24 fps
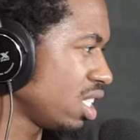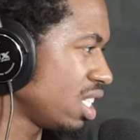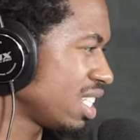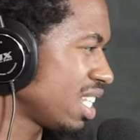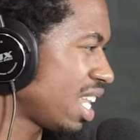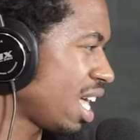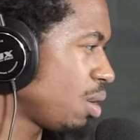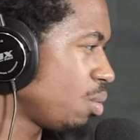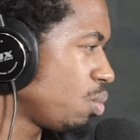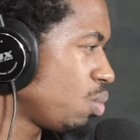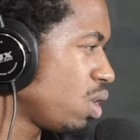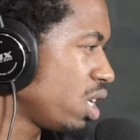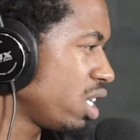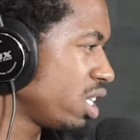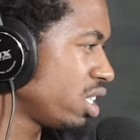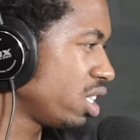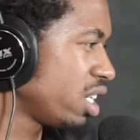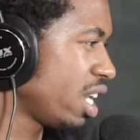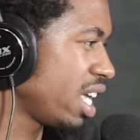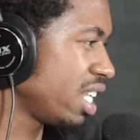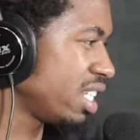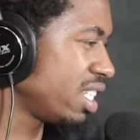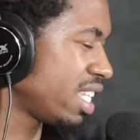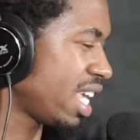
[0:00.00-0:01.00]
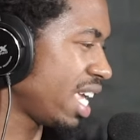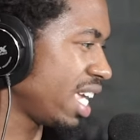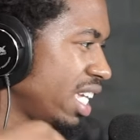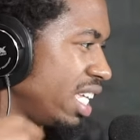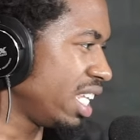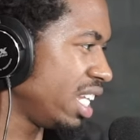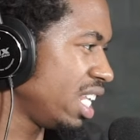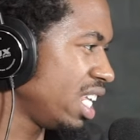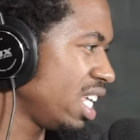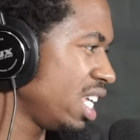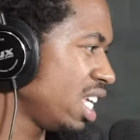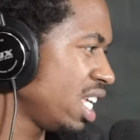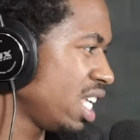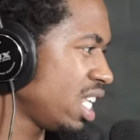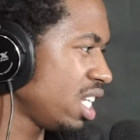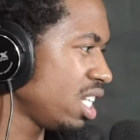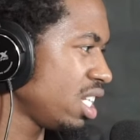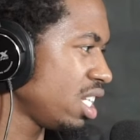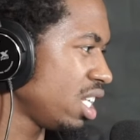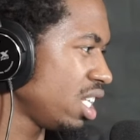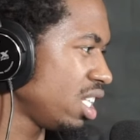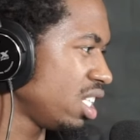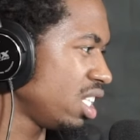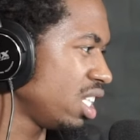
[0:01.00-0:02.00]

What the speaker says: It's like, what are they taking in,